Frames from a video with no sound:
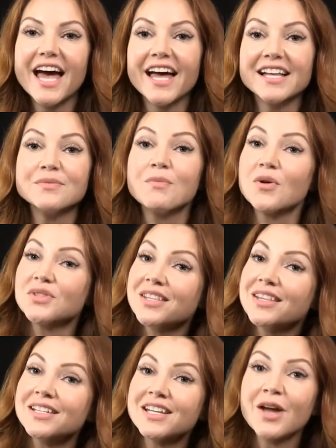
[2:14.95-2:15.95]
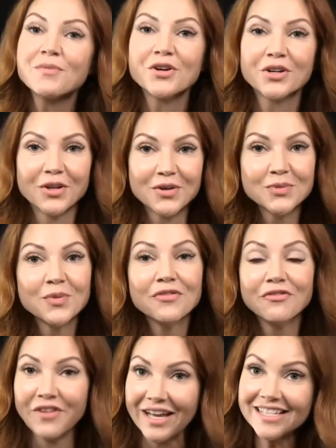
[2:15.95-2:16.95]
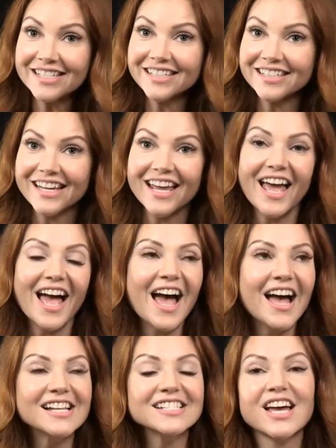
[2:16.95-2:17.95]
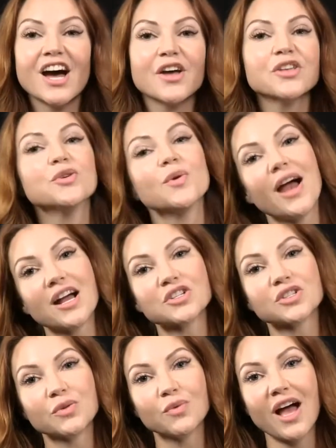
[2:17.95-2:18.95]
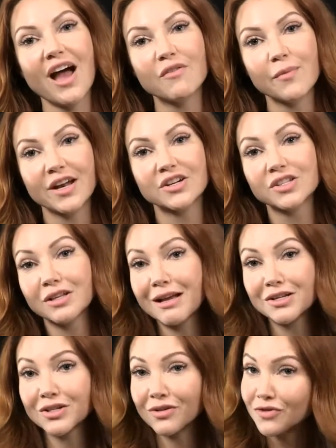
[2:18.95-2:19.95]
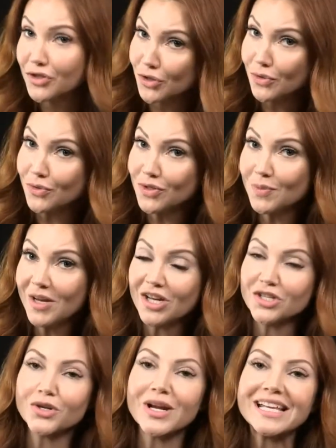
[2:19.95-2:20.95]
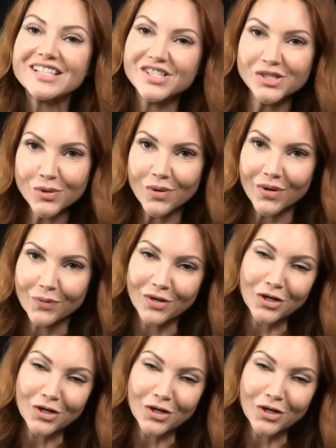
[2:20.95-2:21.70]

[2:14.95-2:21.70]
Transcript: And most of the time your clothes will fit, and you actually will have a better selection of shoes because you're in store.